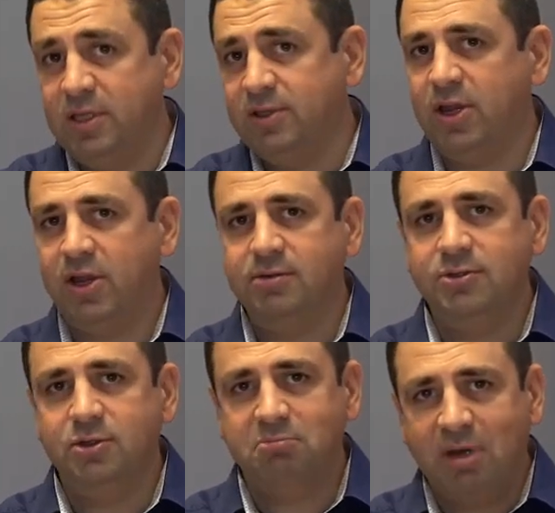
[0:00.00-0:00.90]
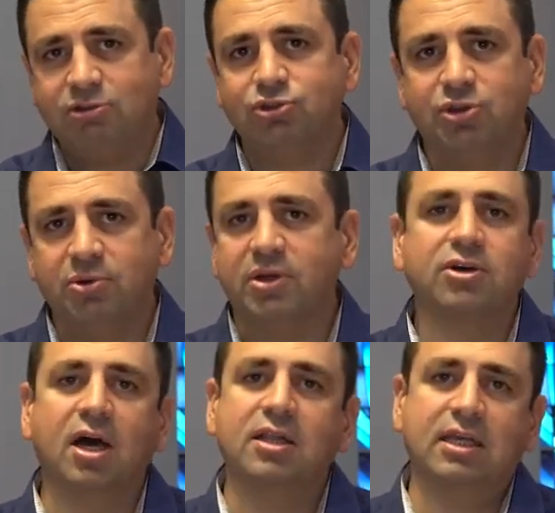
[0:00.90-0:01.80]
be there. You must show a
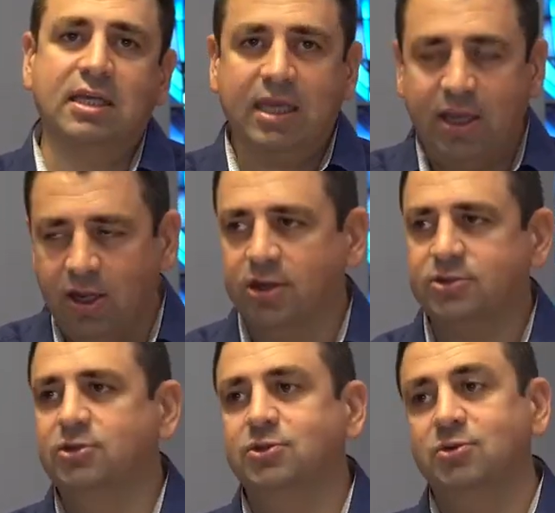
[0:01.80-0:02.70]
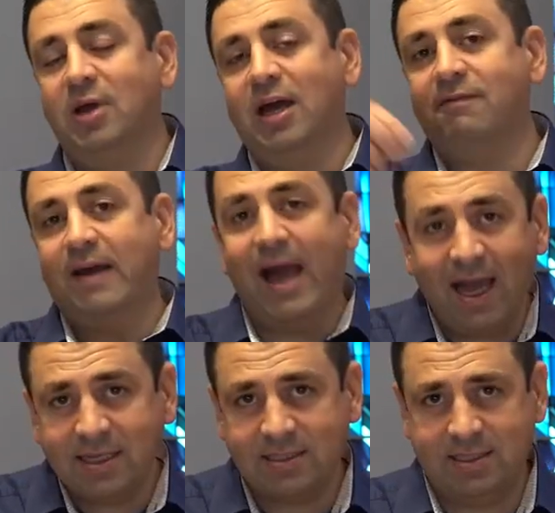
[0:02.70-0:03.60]
godly character to have
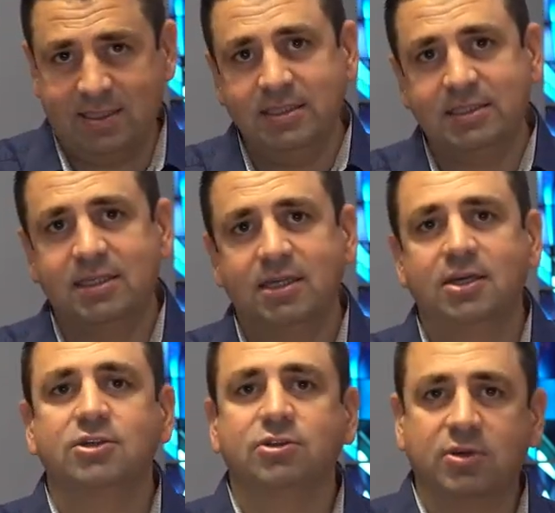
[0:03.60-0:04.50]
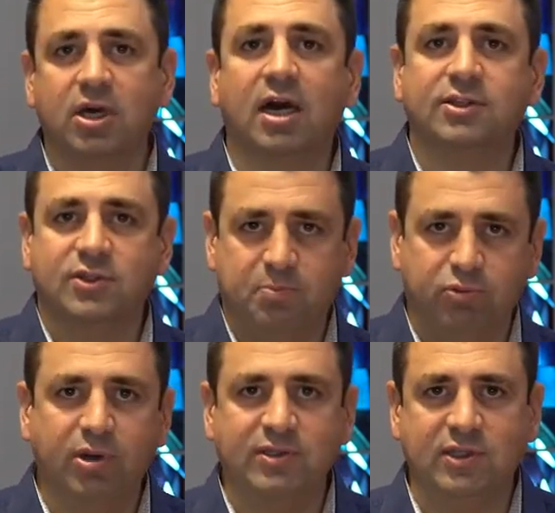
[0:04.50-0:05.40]
access to God's
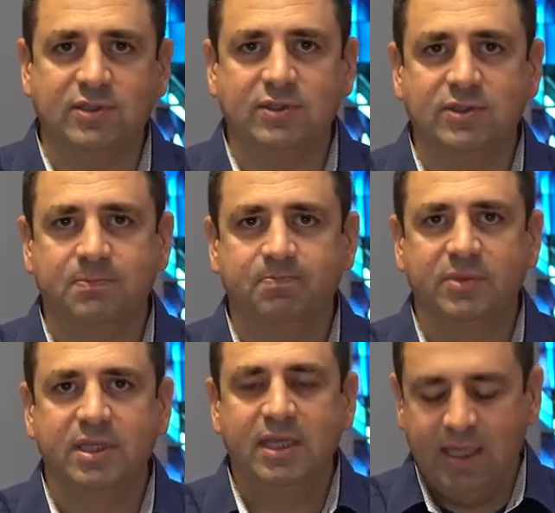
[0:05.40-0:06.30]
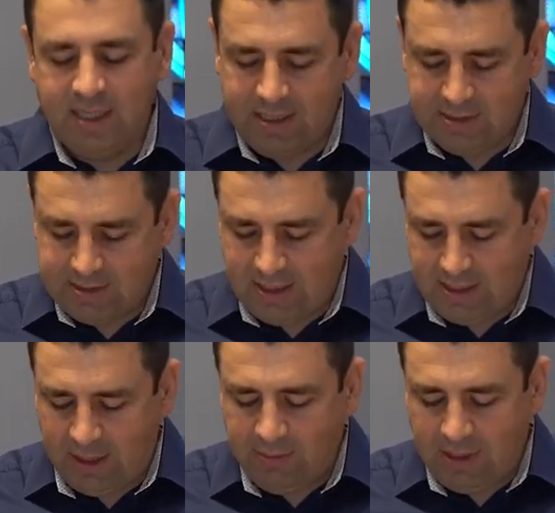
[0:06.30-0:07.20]
presence. And
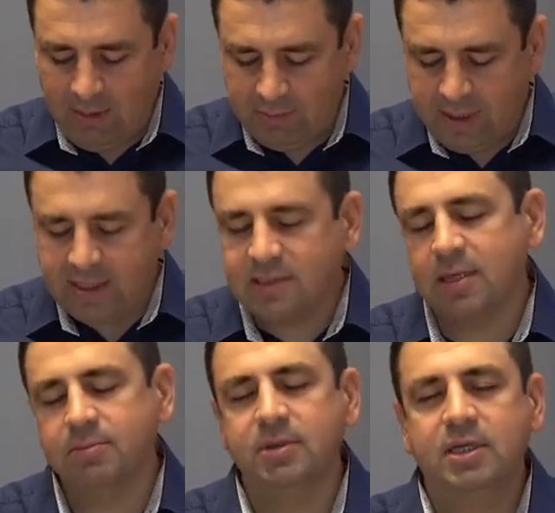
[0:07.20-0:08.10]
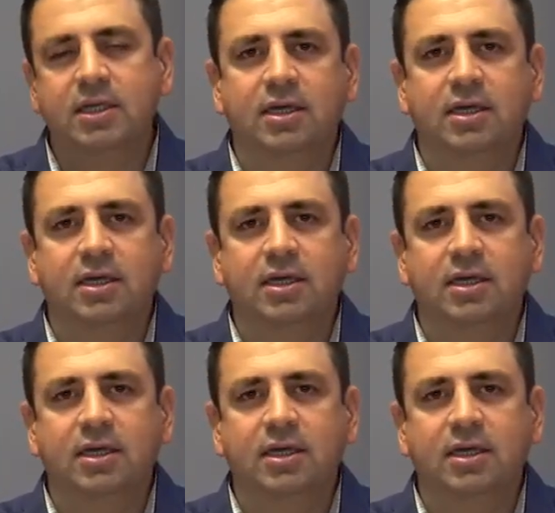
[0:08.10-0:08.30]
I'll make some